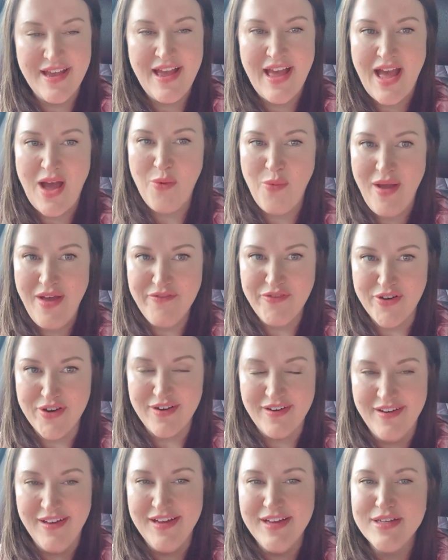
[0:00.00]

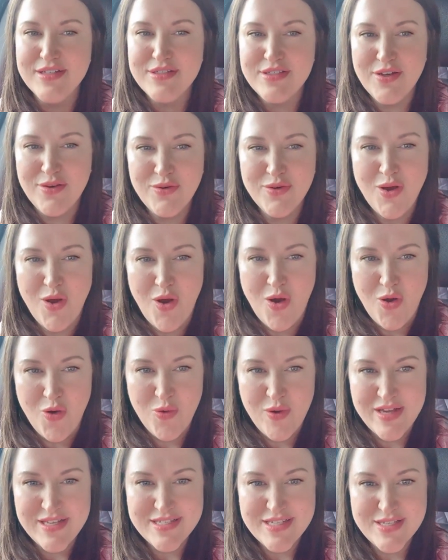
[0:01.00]
However, don't
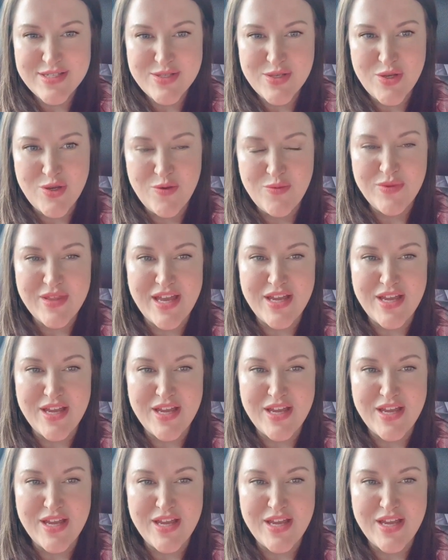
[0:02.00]
always assume